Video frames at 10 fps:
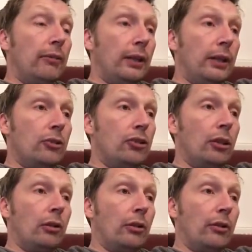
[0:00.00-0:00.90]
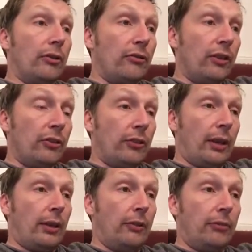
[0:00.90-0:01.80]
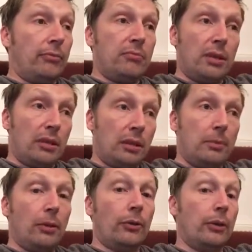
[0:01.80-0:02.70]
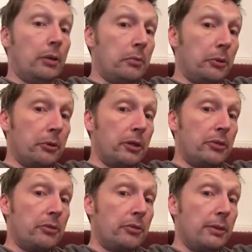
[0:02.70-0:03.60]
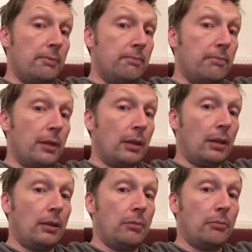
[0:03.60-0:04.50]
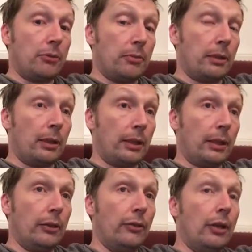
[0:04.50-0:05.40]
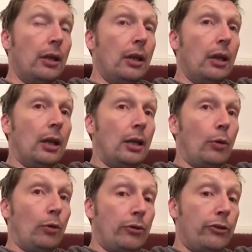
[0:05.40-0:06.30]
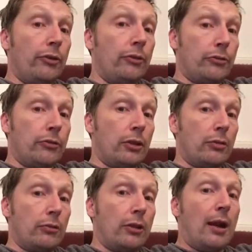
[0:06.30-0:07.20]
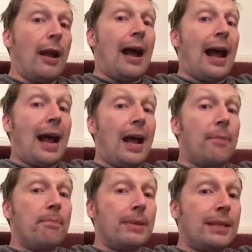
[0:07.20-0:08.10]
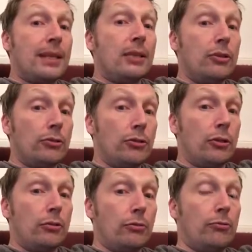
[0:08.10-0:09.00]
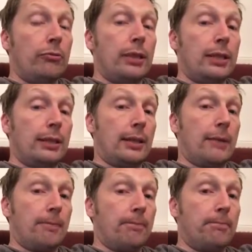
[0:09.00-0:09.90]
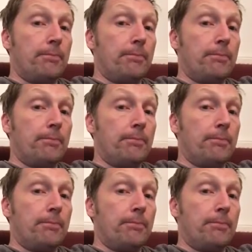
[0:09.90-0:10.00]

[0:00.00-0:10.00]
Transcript: Finding a journal that fits that, early modern and modern history, something like that, or a series of journals, and begin your journal reading them.